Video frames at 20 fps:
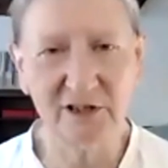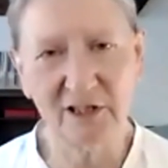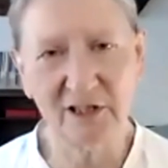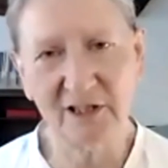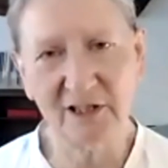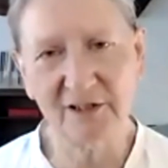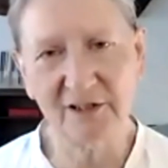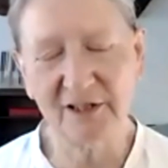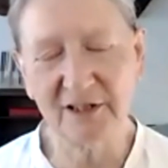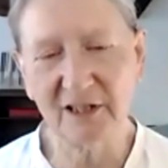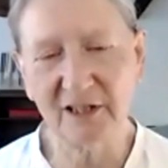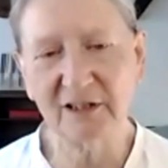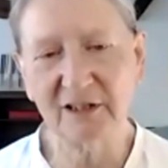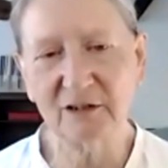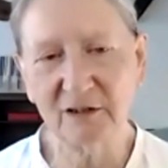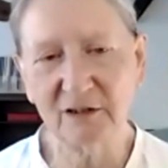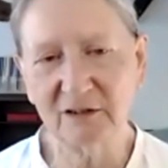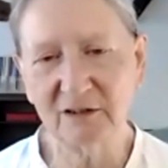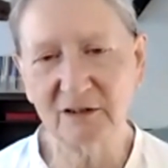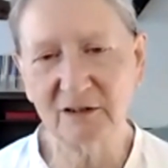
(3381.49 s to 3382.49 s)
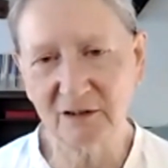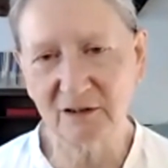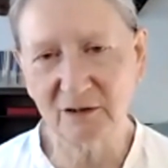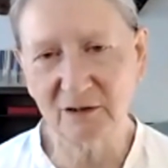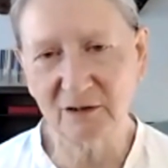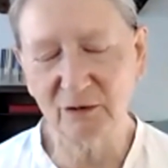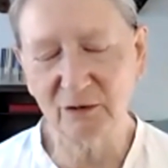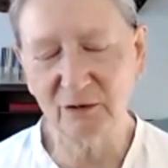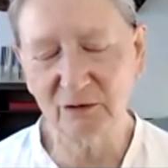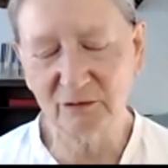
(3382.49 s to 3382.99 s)
that I
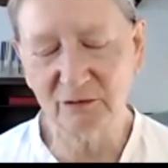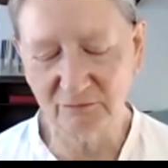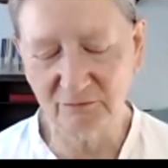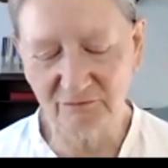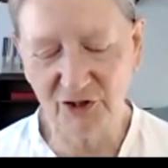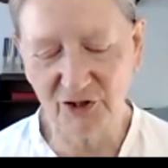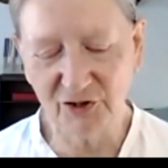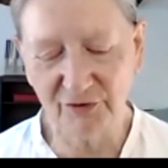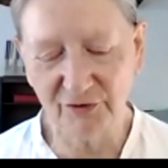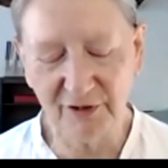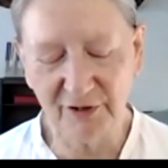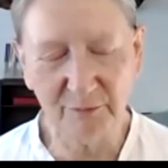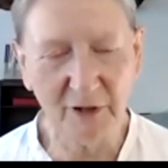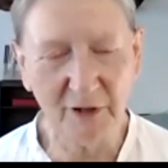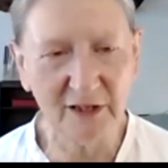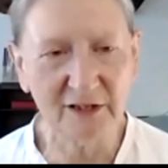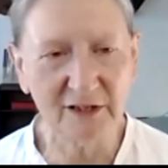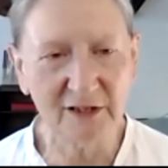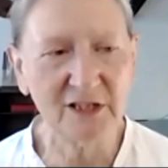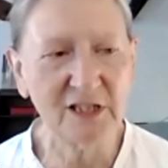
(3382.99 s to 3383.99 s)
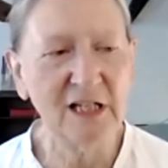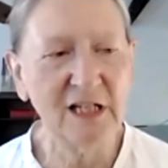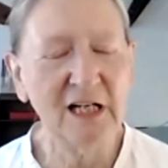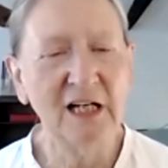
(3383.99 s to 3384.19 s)
call Shrimat.